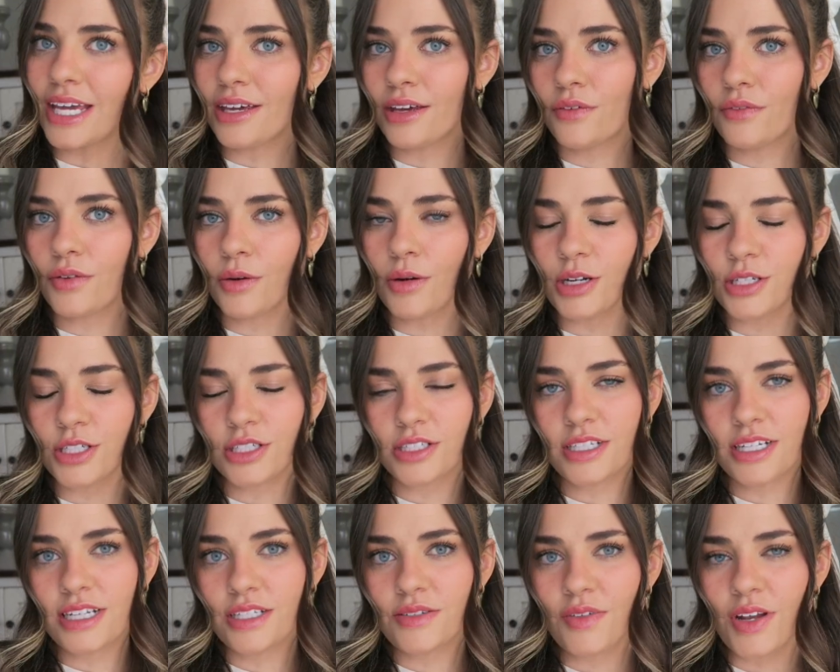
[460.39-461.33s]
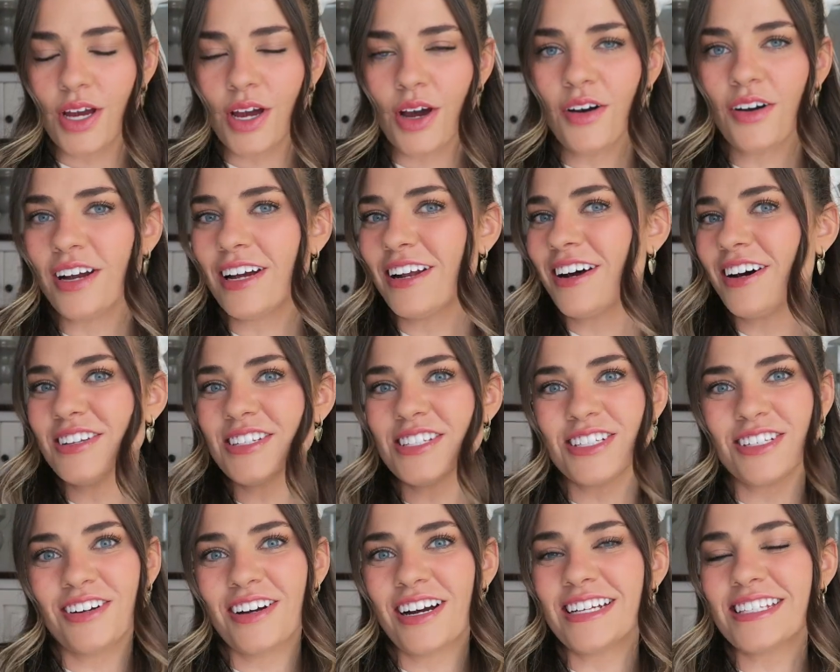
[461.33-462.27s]
Thank you for watching today's video and I'll
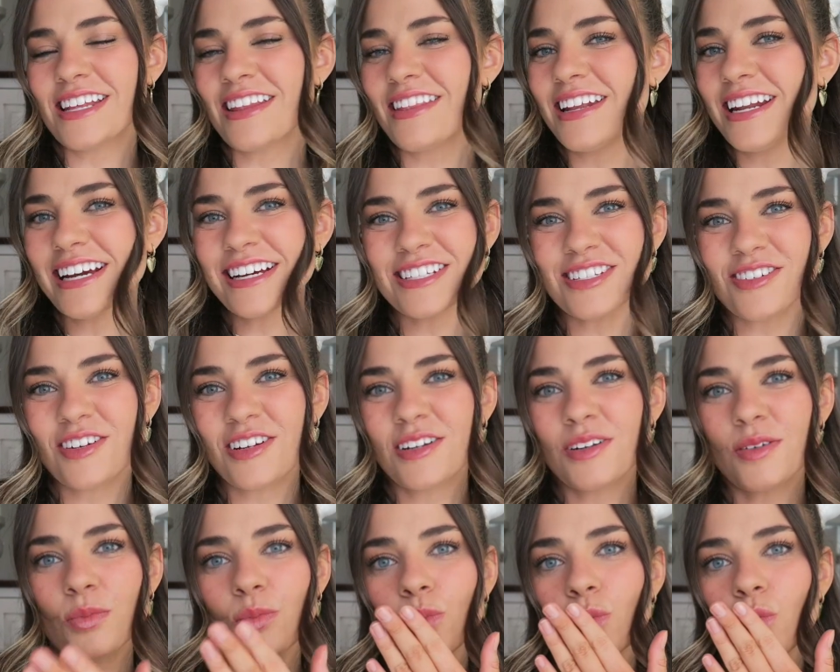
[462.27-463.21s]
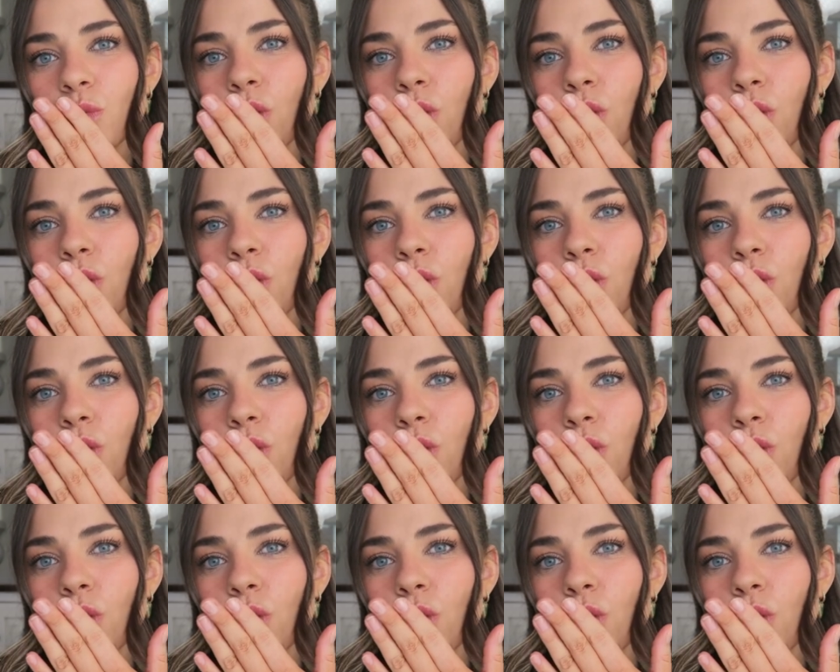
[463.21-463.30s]
see you guys in the next one.